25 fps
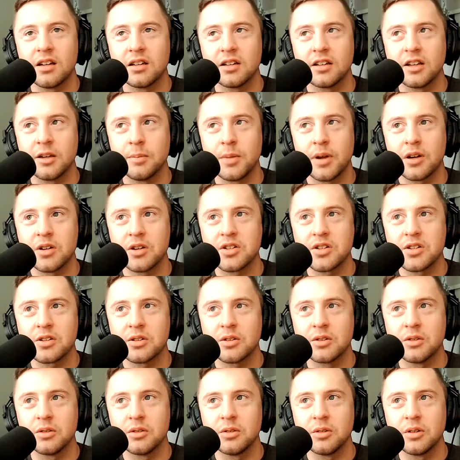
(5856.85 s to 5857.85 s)
compared
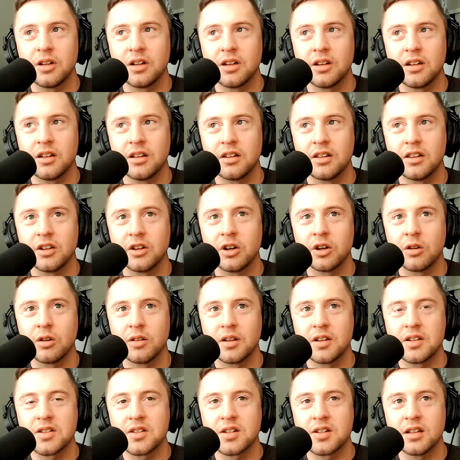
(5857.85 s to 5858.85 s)
to the
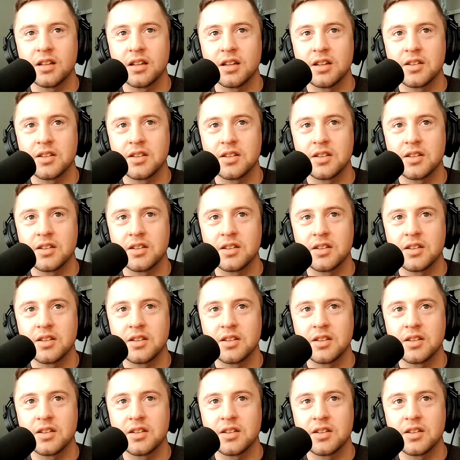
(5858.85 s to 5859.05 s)
currency,